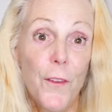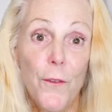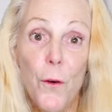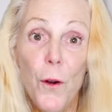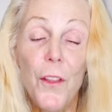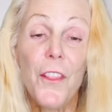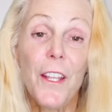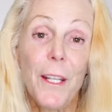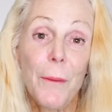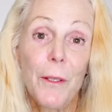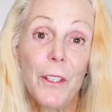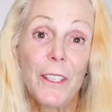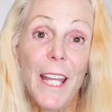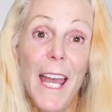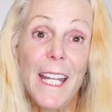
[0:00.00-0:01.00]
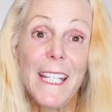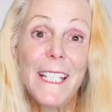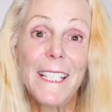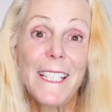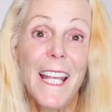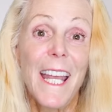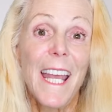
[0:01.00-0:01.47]
fourth thing I want to look at
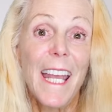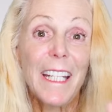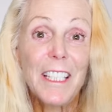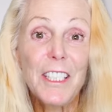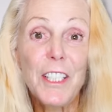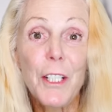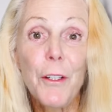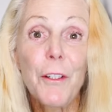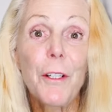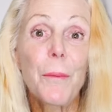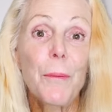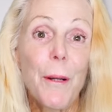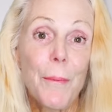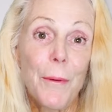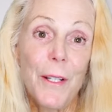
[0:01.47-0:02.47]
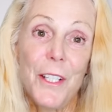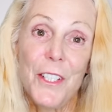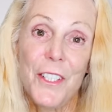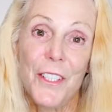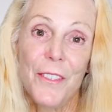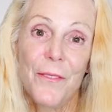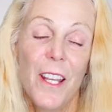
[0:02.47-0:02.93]
is exterior
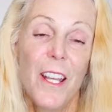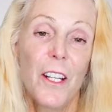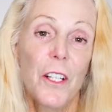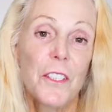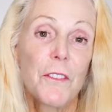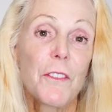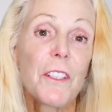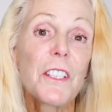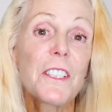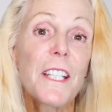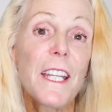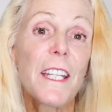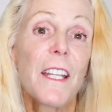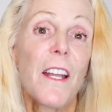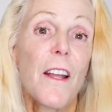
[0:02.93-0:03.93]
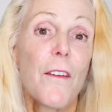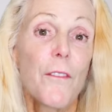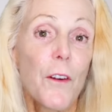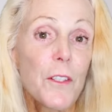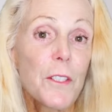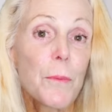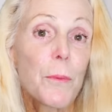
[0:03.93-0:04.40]
preparation, because in real estate,
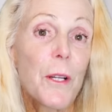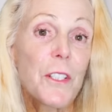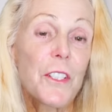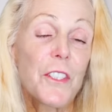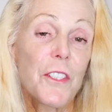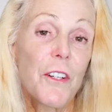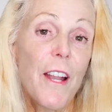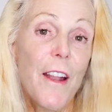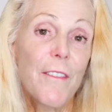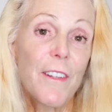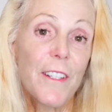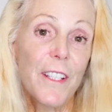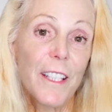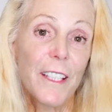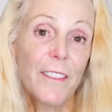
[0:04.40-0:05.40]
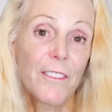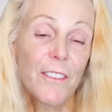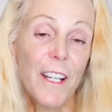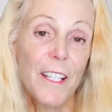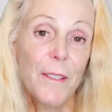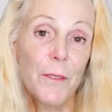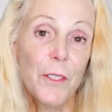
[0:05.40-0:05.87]
first impressions are everything,
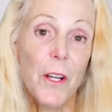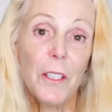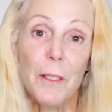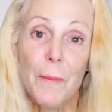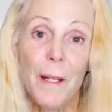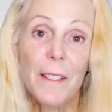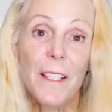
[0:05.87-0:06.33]
right? We talked about